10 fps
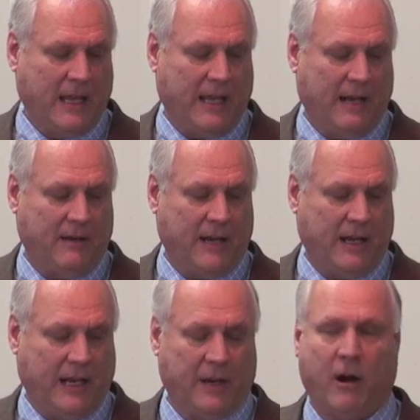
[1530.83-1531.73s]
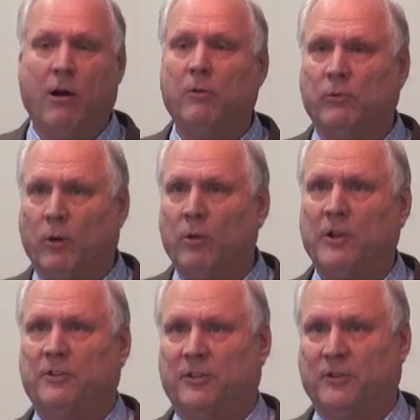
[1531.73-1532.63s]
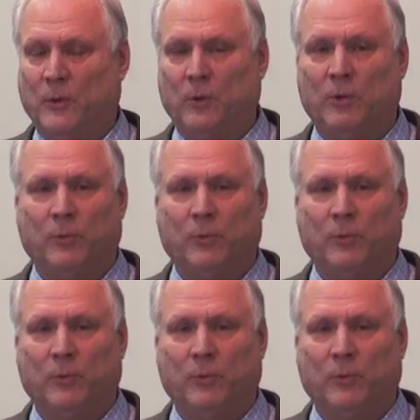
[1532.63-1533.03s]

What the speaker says: And our role as a school,